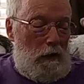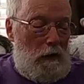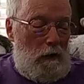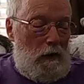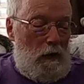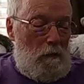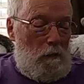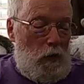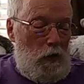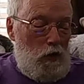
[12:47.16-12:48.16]
nearly a
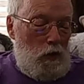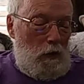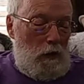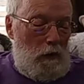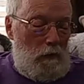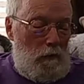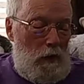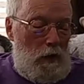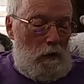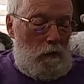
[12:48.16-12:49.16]
bushel
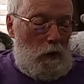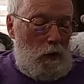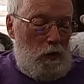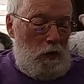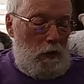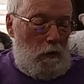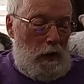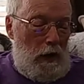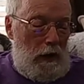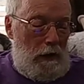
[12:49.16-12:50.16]
of roasted
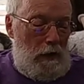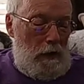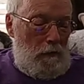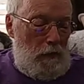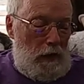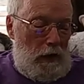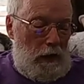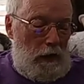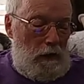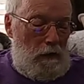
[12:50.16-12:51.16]
grain,
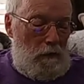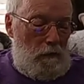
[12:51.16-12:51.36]
and